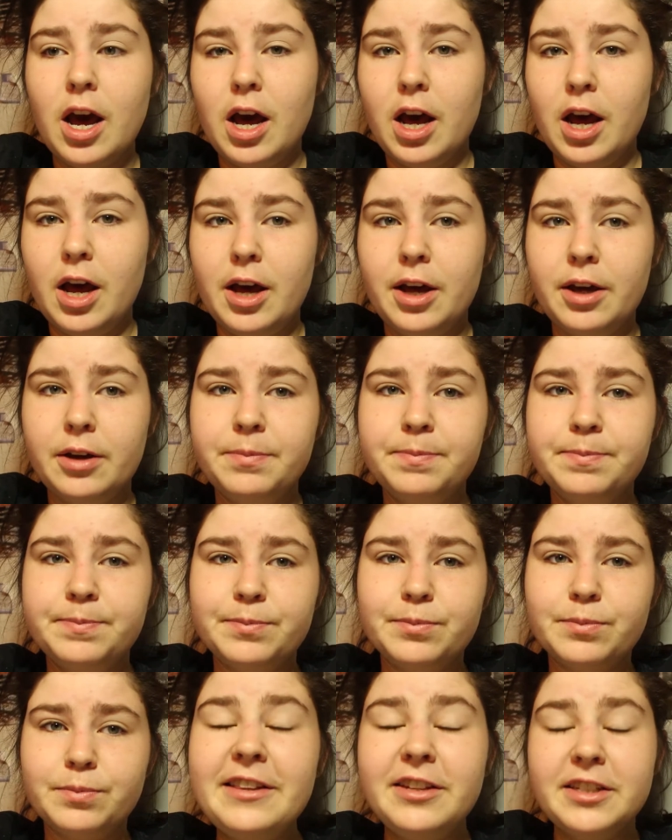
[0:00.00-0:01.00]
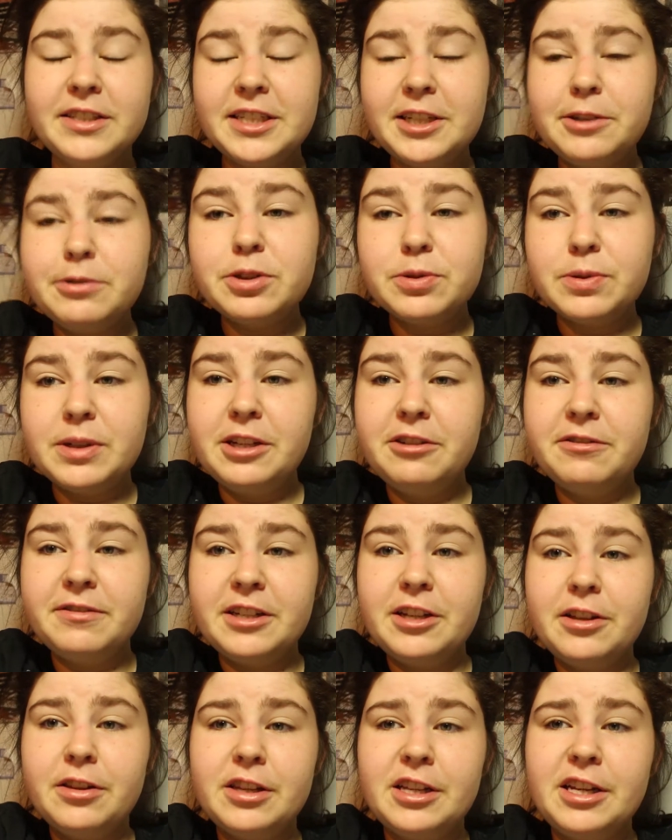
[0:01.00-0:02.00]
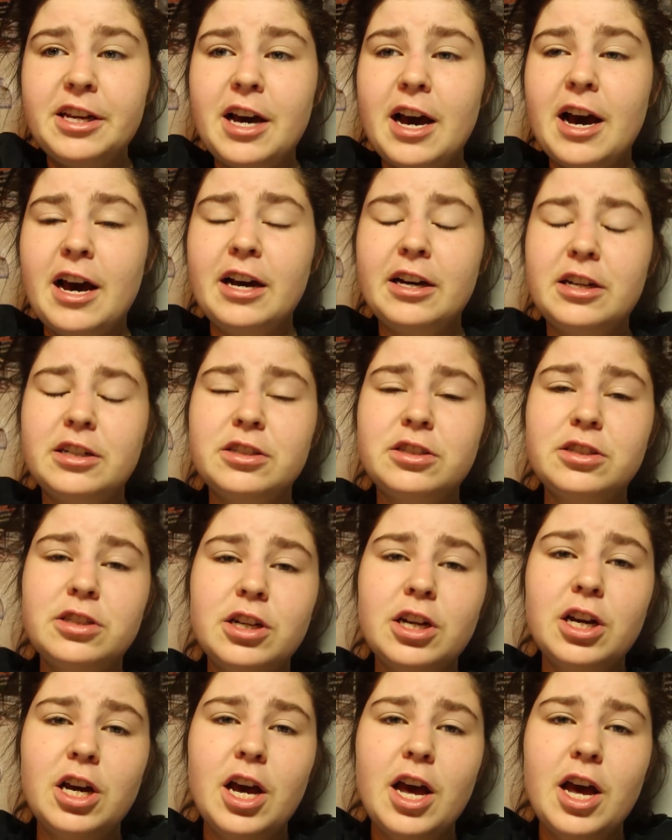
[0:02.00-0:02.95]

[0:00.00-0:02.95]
the sea was really filthy, and